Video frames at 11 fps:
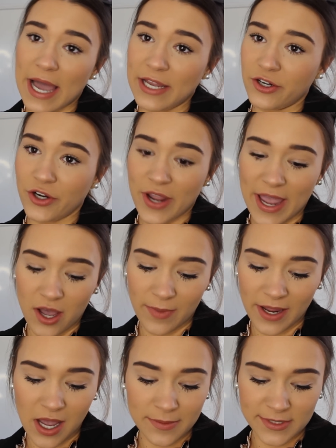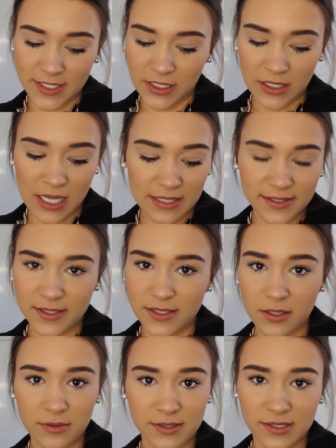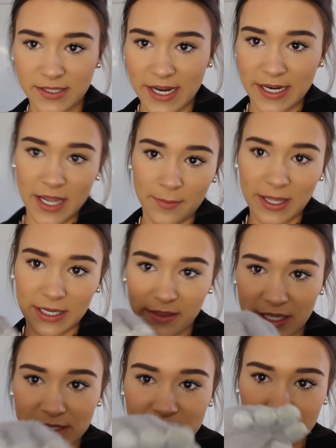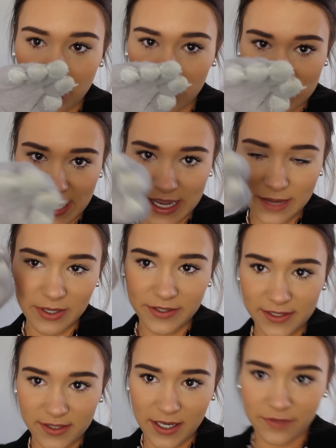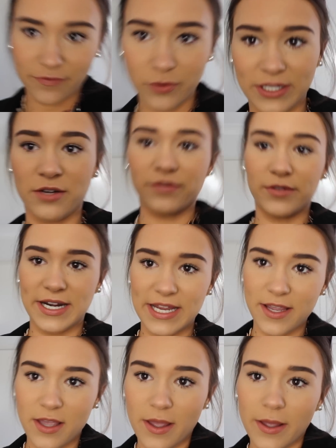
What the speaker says: I don't know how my arm's going to last standing up like this all day because it's kind of falling off already.